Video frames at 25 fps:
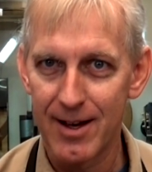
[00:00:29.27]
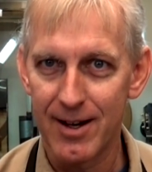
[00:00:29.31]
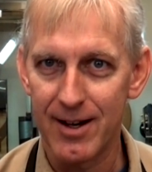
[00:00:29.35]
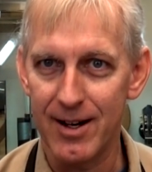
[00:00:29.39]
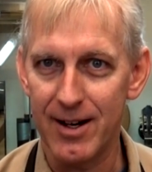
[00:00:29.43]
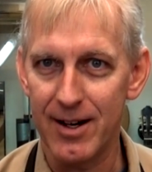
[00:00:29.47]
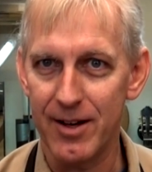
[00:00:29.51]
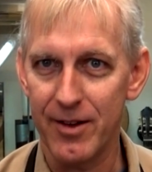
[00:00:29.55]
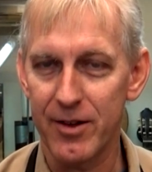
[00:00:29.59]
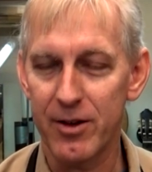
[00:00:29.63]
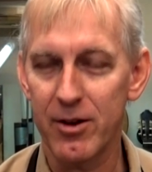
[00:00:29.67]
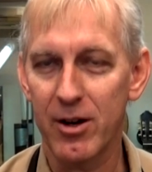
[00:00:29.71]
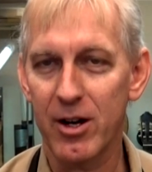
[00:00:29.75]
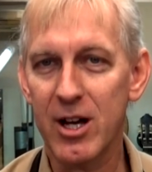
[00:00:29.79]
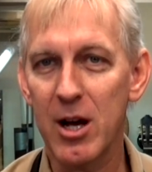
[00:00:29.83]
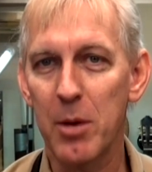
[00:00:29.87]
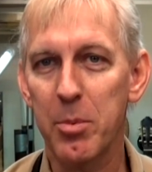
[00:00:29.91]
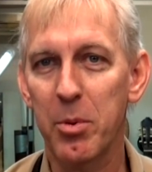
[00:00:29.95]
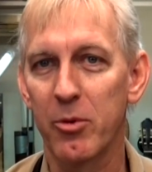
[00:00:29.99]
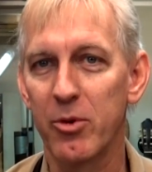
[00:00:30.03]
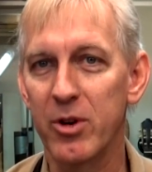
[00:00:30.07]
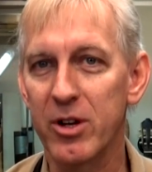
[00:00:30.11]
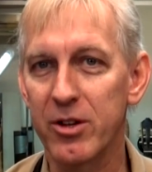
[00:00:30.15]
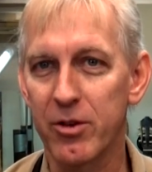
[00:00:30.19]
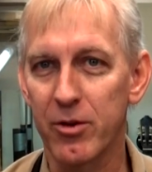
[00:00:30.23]
Uh, there are a
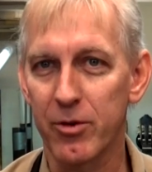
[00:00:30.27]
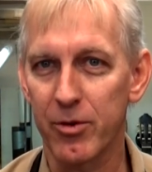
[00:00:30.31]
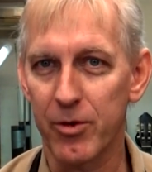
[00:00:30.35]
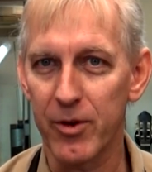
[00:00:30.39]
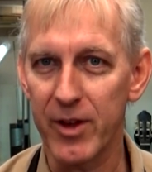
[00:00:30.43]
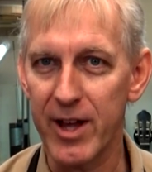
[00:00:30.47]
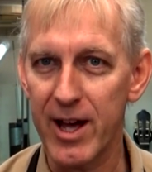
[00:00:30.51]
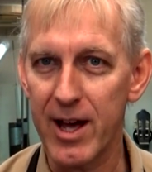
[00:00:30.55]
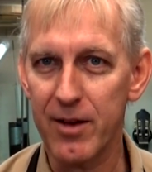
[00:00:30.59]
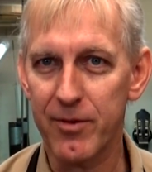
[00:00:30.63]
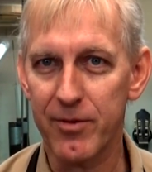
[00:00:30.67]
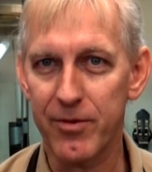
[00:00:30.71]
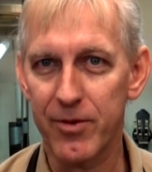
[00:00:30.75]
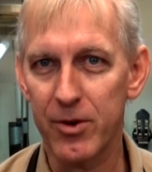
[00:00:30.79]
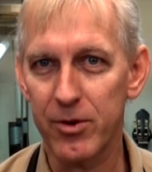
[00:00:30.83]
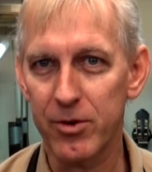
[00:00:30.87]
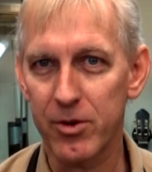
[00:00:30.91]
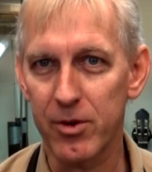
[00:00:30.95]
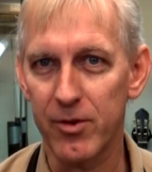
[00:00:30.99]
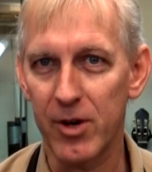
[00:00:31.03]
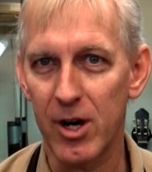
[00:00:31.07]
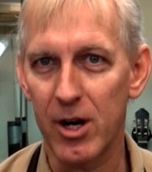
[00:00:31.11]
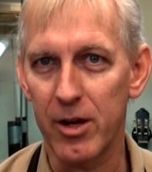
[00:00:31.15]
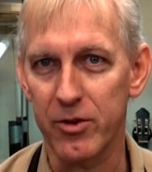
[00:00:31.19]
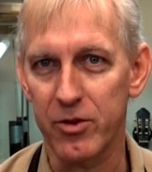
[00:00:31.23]
couple reasons for that.
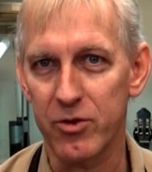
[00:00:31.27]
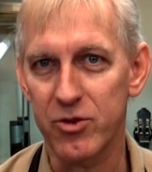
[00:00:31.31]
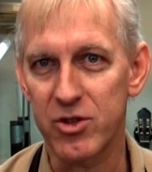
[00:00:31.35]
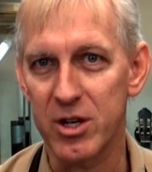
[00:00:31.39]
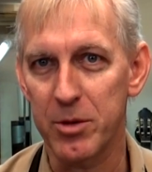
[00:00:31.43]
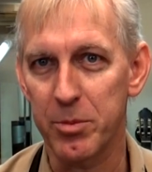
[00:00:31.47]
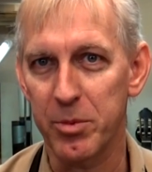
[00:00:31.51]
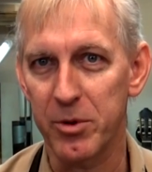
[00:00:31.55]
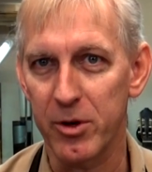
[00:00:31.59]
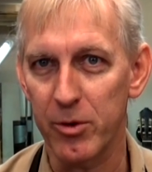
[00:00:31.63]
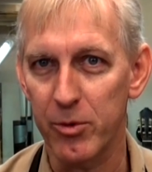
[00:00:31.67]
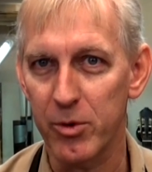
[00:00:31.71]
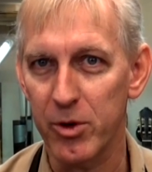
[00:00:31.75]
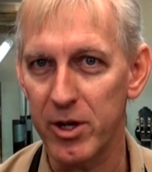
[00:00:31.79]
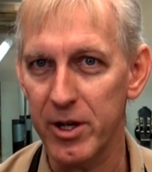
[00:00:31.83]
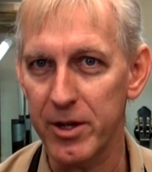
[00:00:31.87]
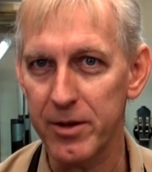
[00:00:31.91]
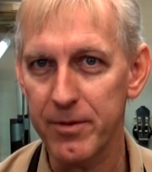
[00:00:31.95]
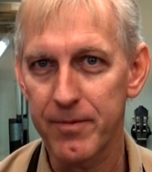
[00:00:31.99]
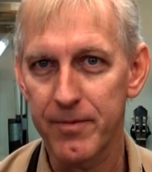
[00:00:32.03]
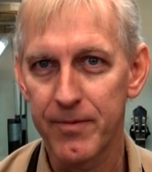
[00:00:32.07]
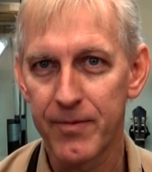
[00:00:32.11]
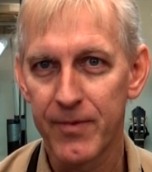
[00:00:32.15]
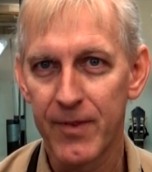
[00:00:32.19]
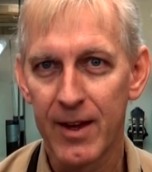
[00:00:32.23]
First of all, it's cheaper to
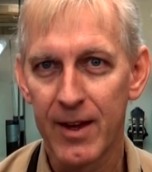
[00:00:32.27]
run.